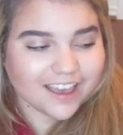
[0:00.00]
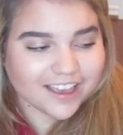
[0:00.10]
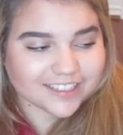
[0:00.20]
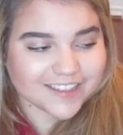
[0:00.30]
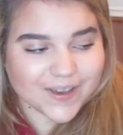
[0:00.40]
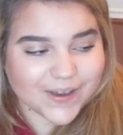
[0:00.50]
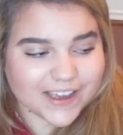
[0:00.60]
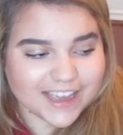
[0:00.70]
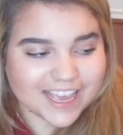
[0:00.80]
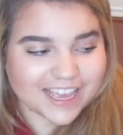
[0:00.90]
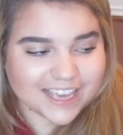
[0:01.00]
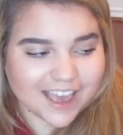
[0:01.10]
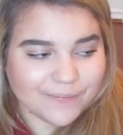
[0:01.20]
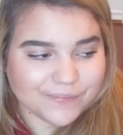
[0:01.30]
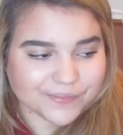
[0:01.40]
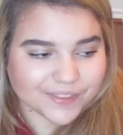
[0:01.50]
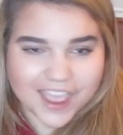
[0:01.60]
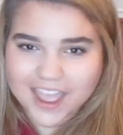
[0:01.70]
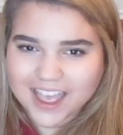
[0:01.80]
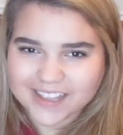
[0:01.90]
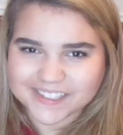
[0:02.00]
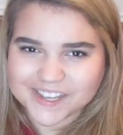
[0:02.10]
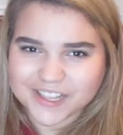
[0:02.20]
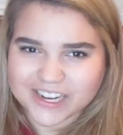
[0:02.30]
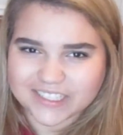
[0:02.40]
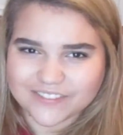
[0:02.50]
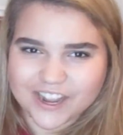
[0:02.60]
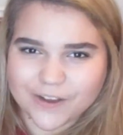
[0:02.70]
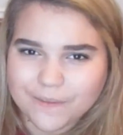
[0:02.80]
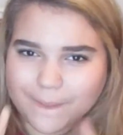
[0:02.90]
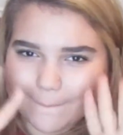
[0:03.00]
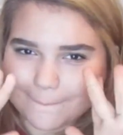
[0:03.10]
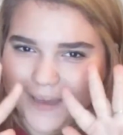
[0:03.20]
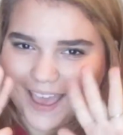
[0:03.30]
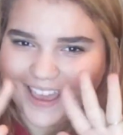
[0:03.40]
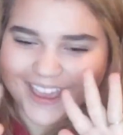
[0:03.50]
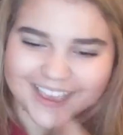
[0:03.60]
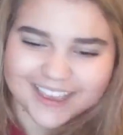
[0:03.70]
So yeah, see you in the next video. Bye.